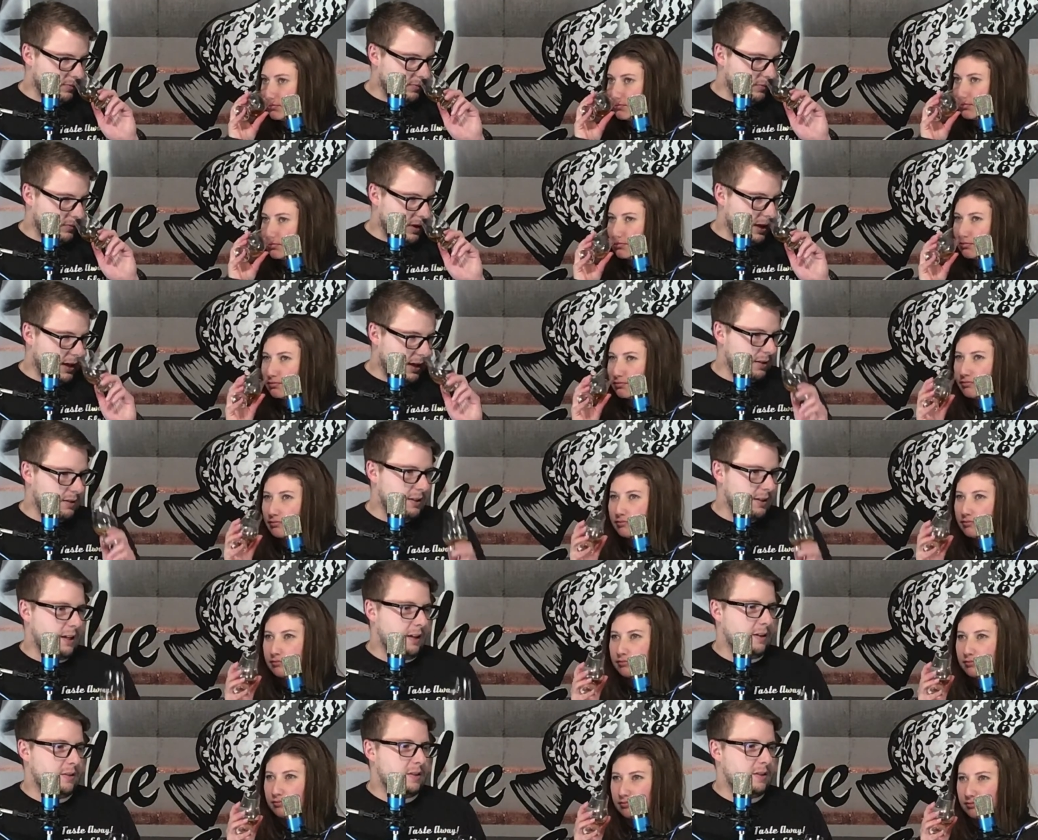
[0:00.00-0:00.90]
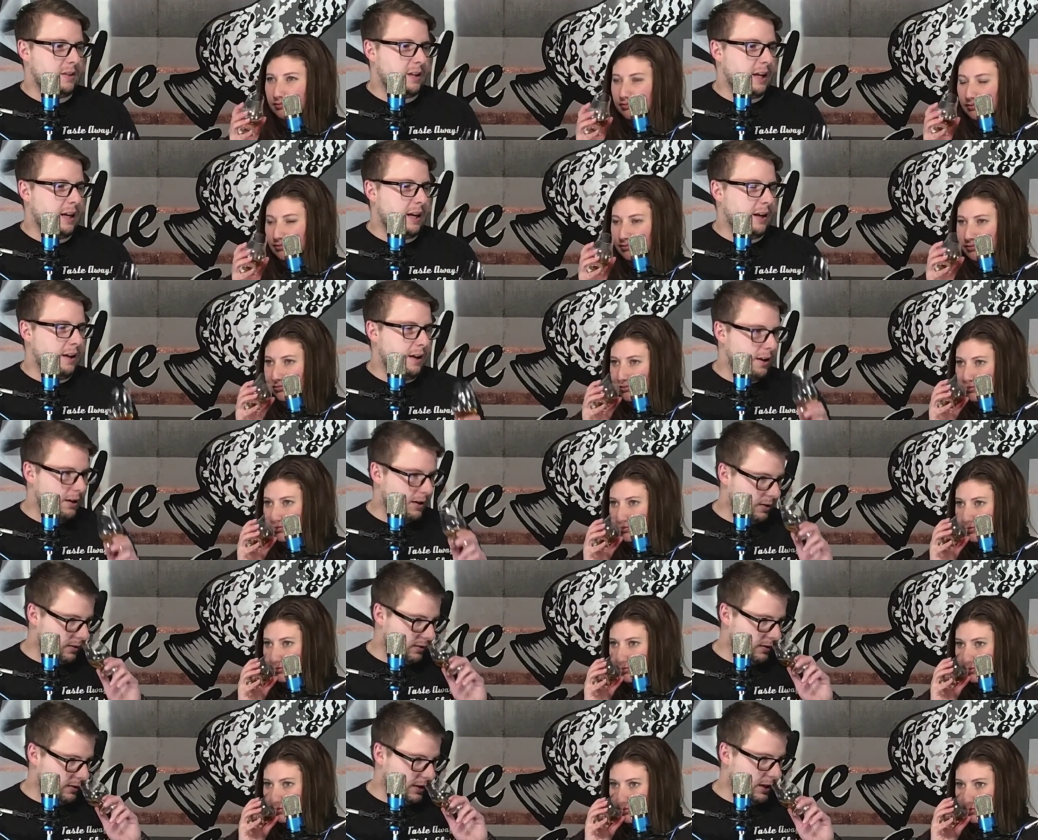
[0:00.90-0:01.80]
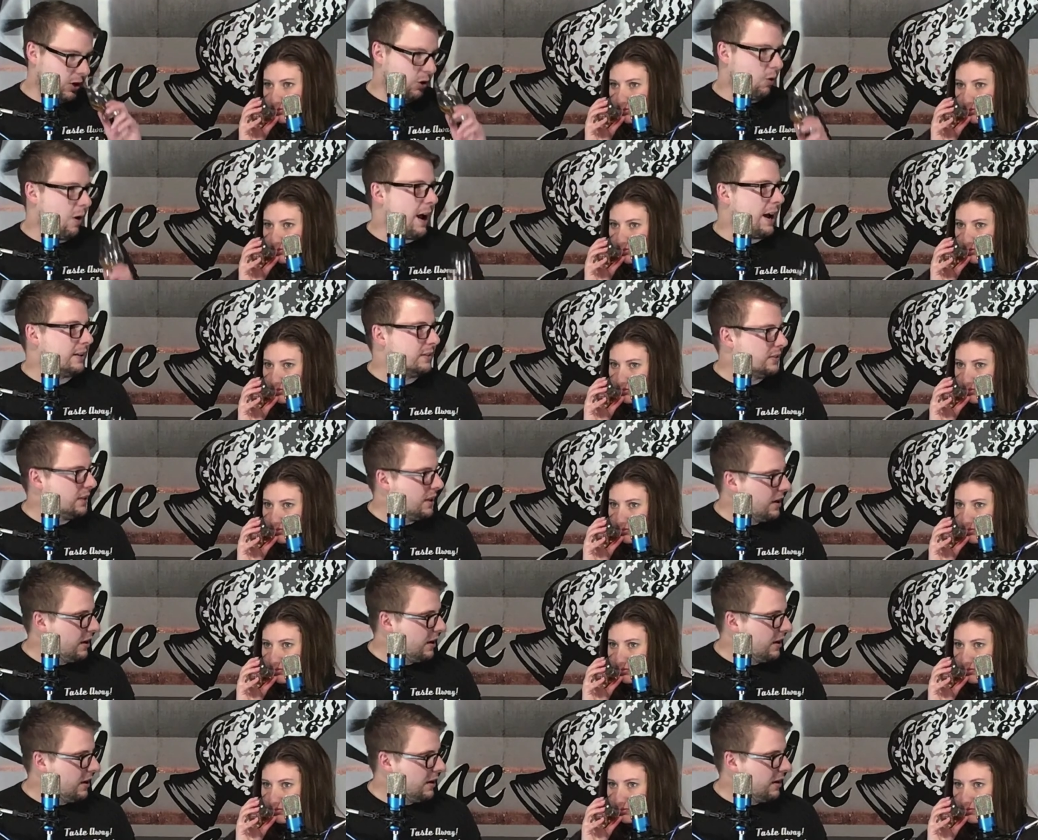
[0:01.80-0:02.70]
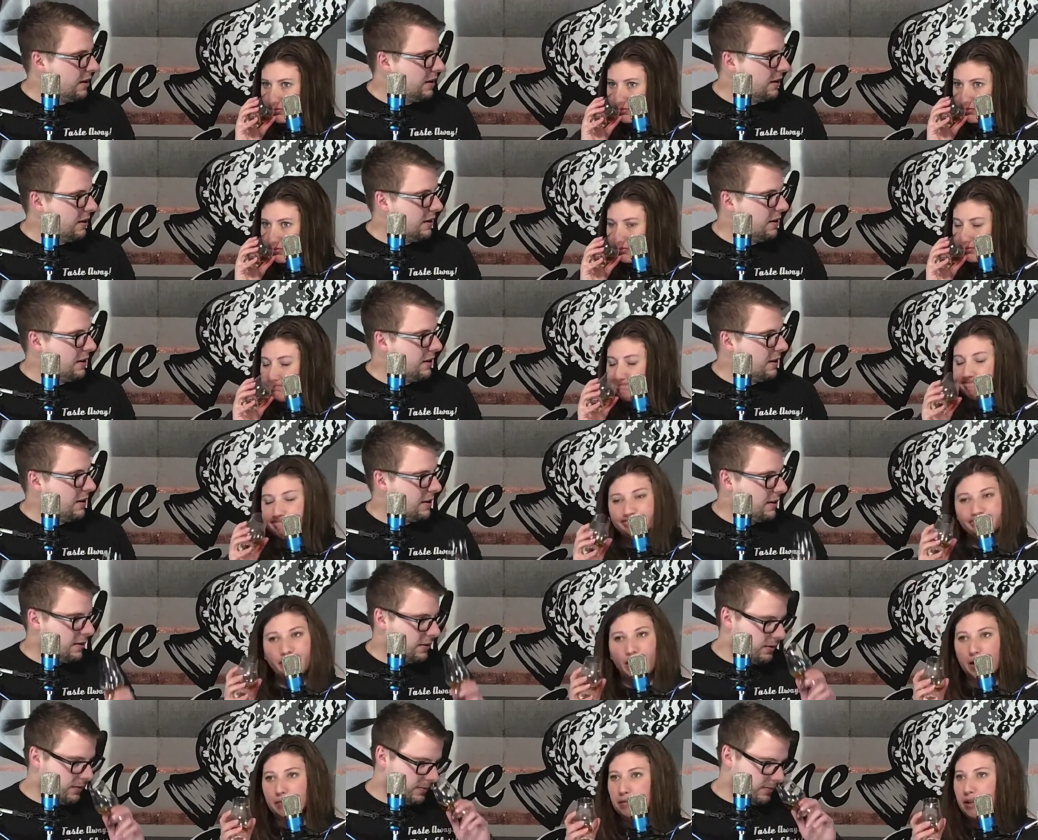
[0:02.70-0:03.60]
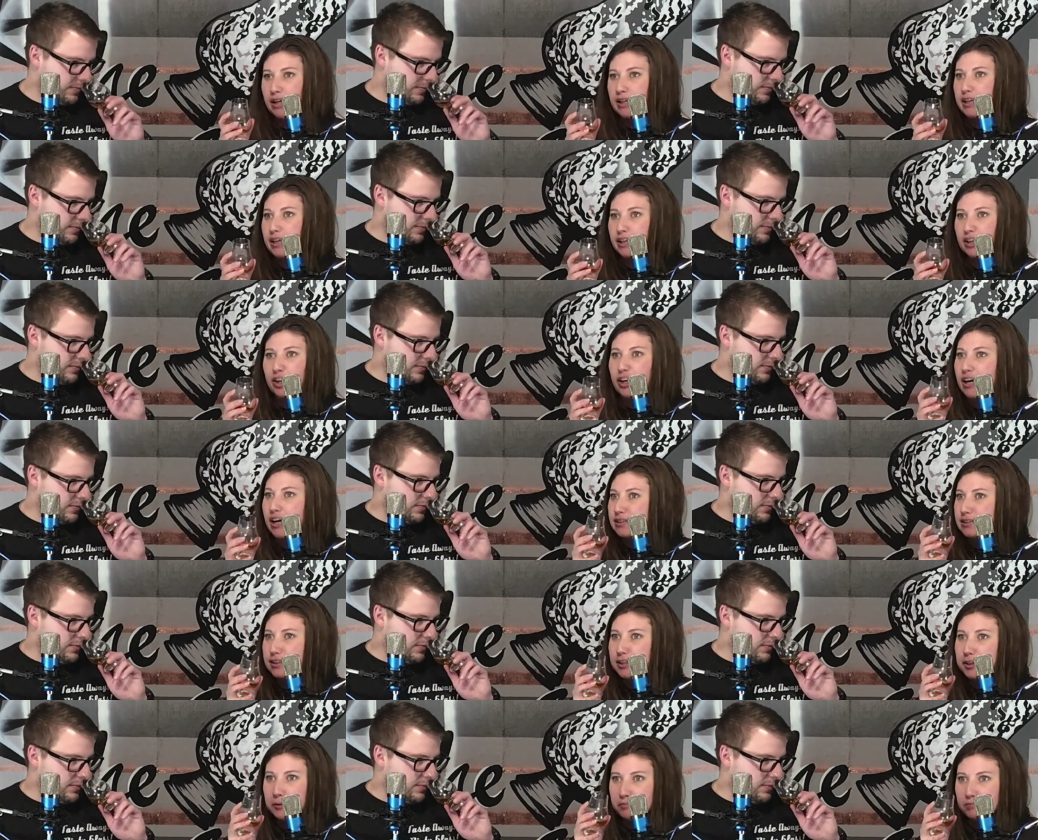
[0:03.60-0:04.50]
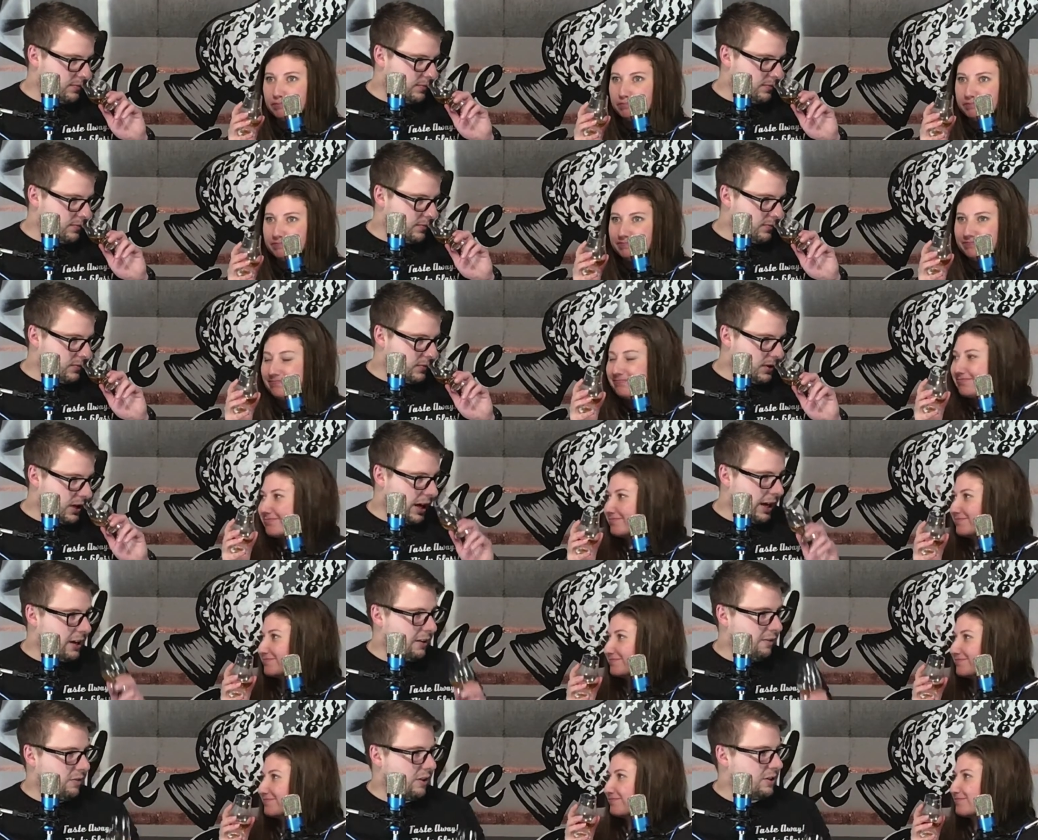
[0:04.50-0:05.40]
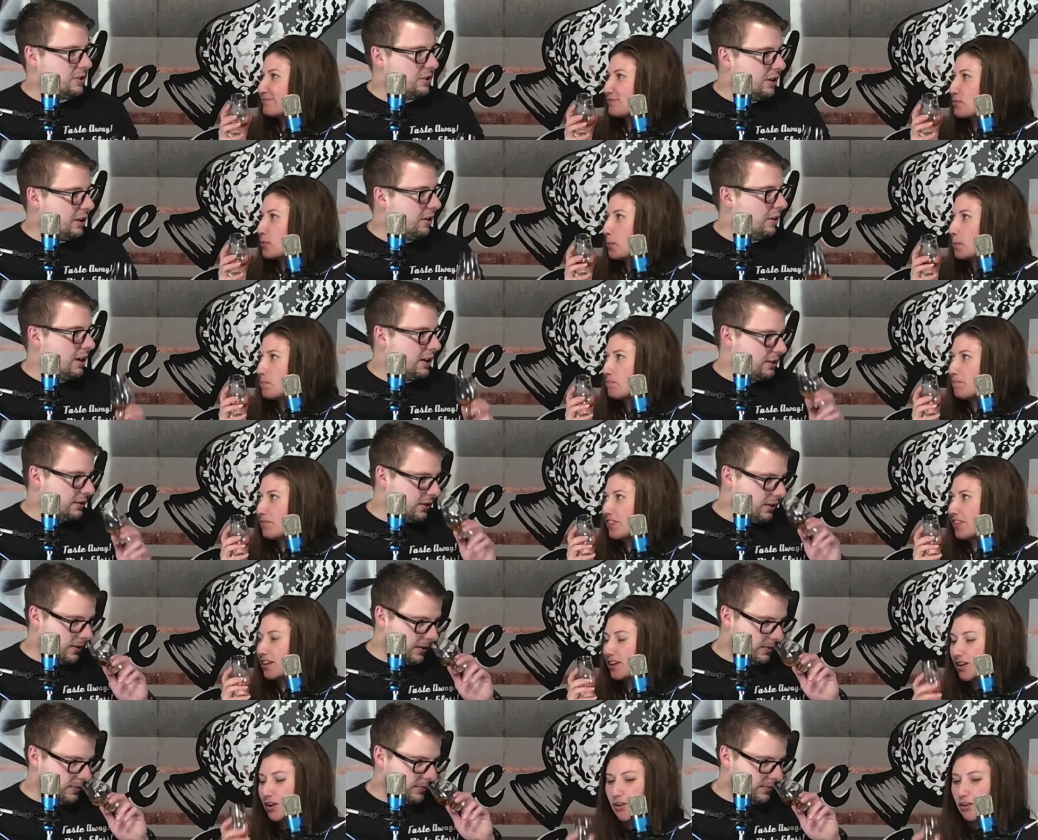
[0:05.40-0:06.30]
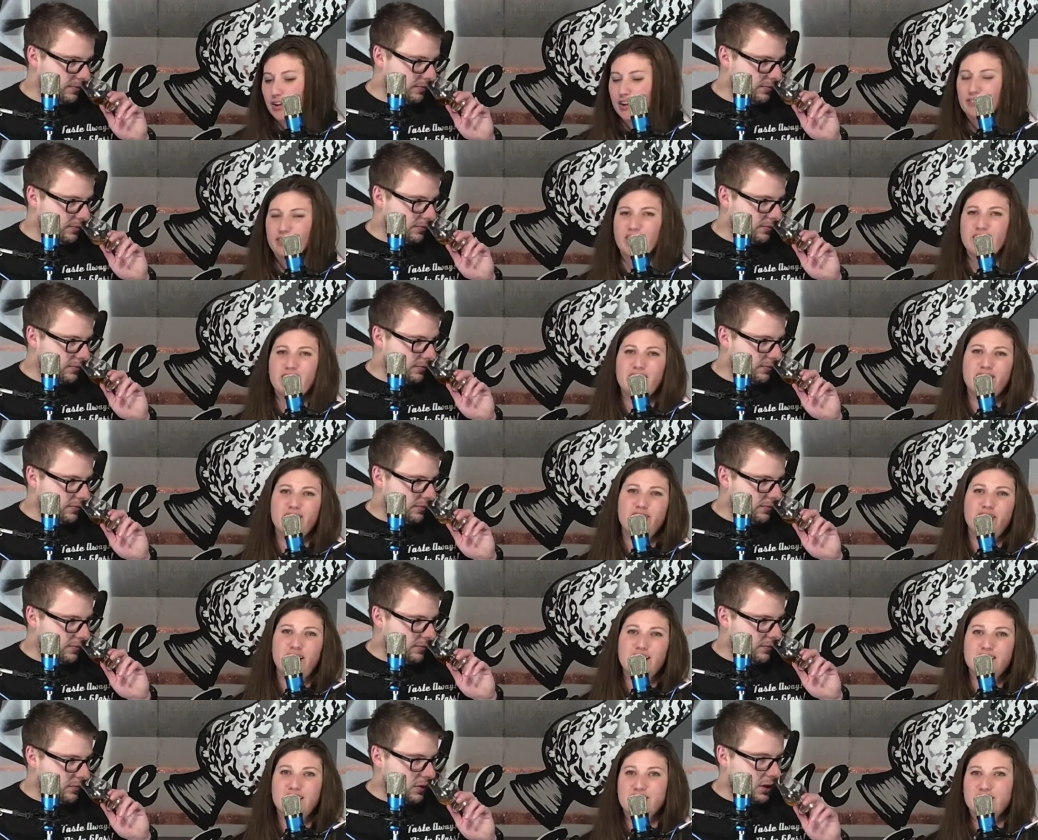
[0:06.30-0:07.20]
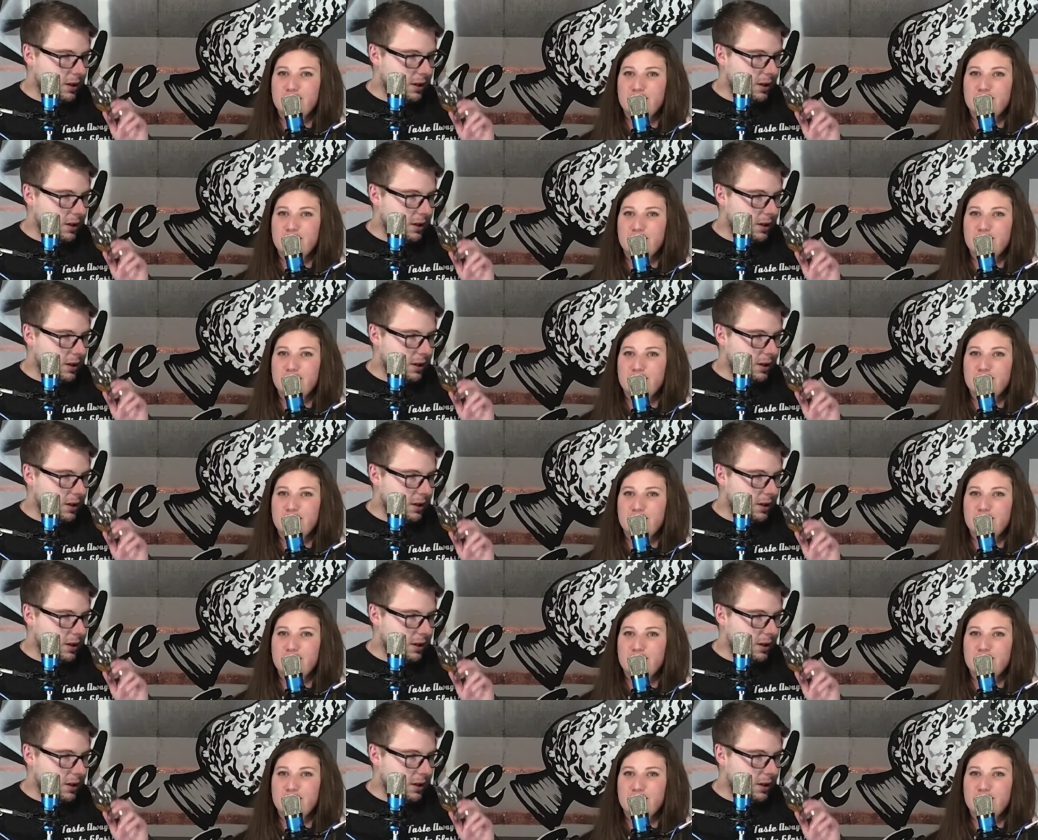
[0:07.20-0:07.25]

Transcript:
Speaker 1: it's like a slight... Is that grass?
Speaker 2: I'm not getting grass.
Speaker 1: I get fresh cut grass.
Speaker 2: Whenever I think of grass, I just